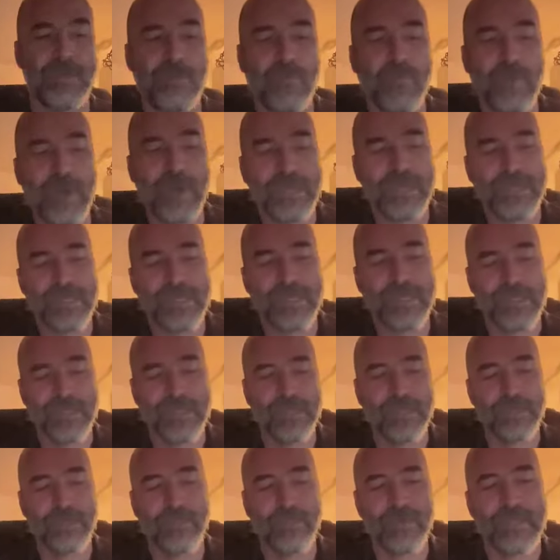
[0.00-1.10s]
What
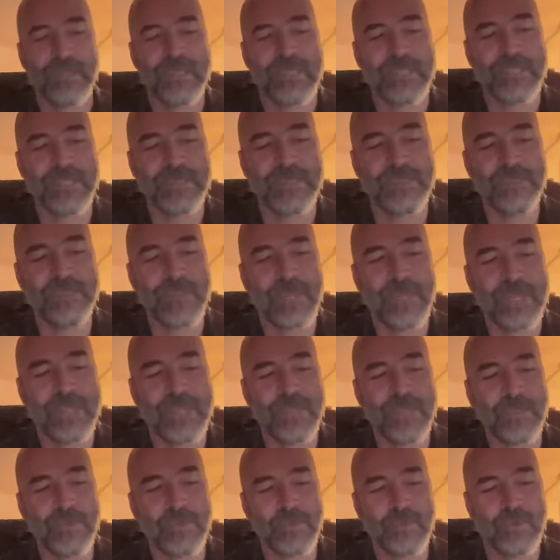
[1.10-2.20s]
does it
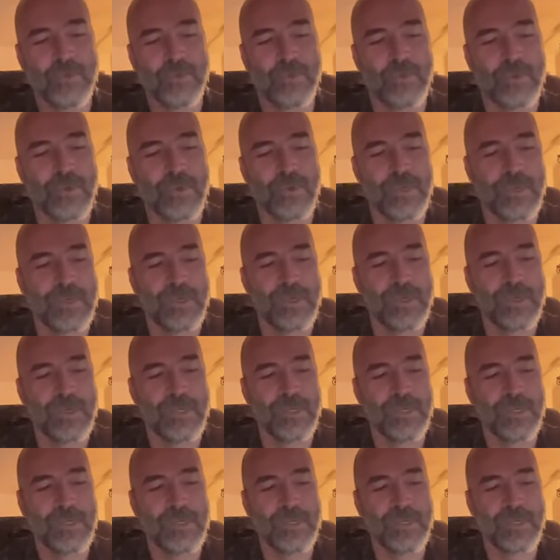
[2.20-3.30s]
mean to
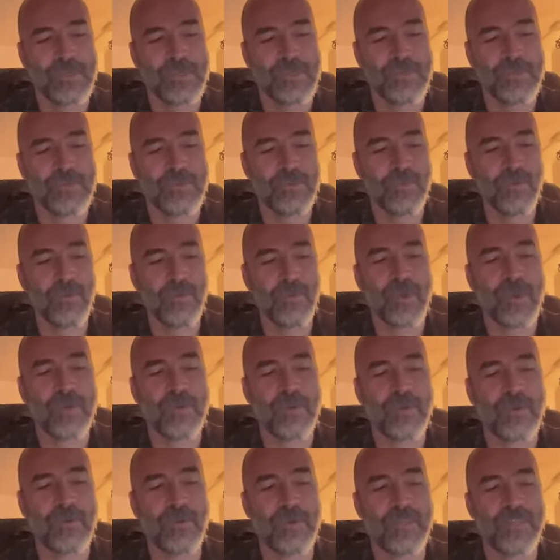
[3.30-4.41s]
do work
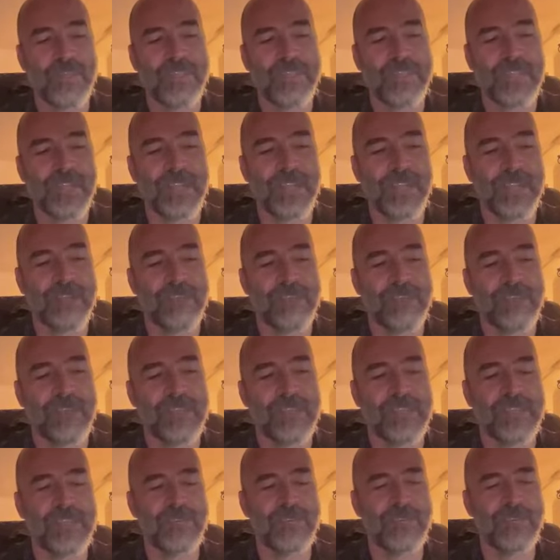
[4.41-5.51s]
on oneself
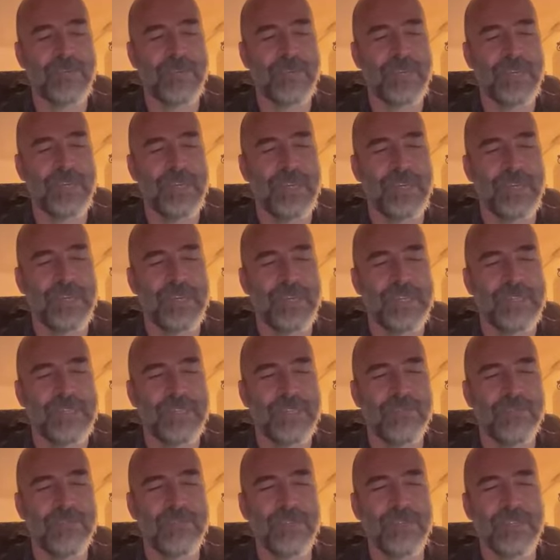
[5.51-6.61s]
as we
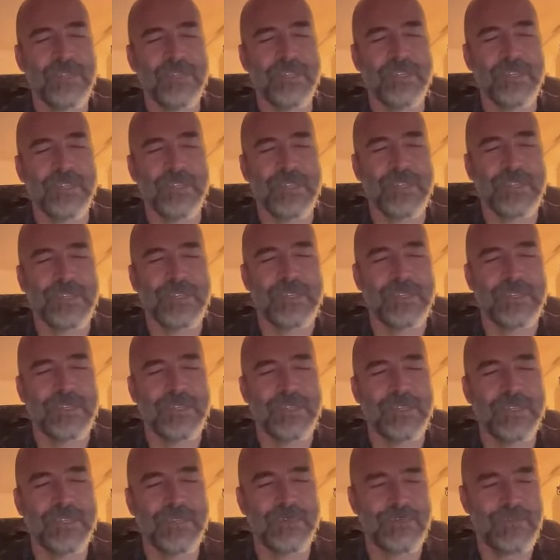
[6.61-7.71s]
notice
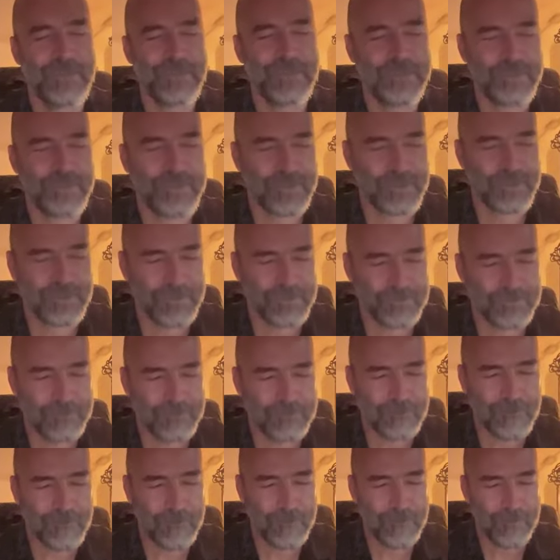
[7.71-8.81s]
this feature?
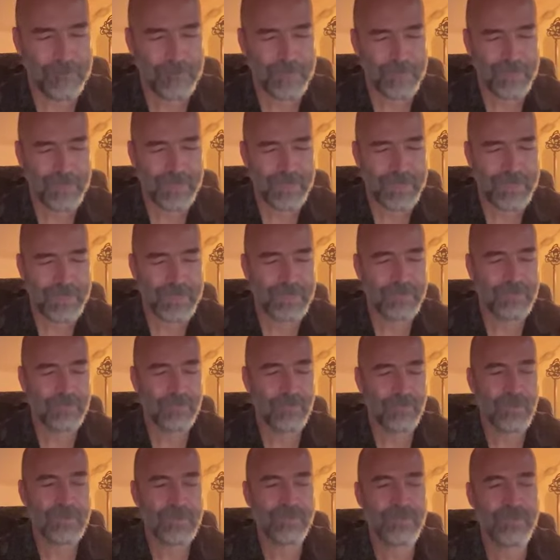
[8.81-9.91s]
And
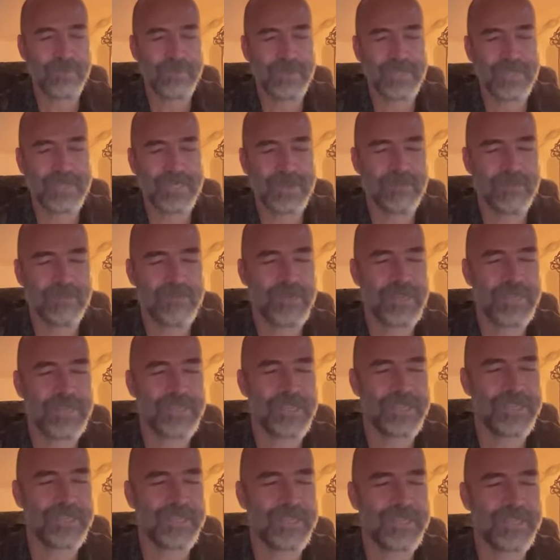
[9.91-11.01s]
what would be some
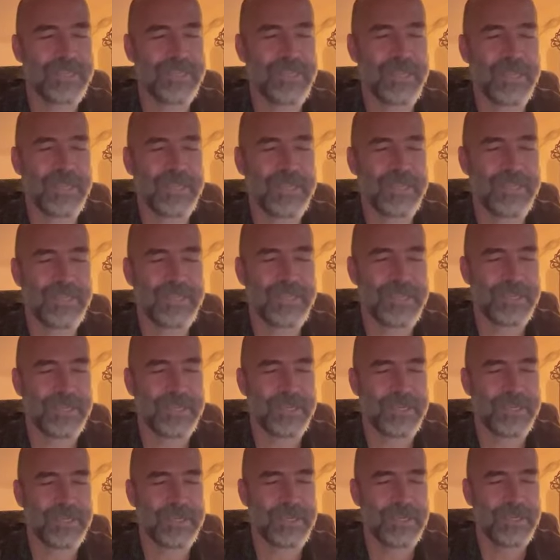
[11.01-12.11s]
right
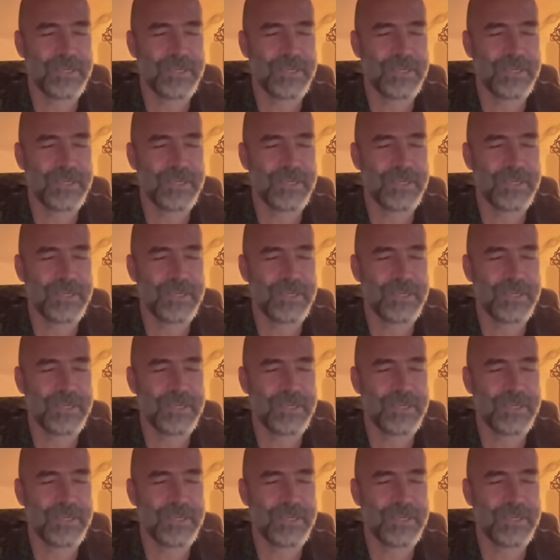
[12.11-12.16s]
understanding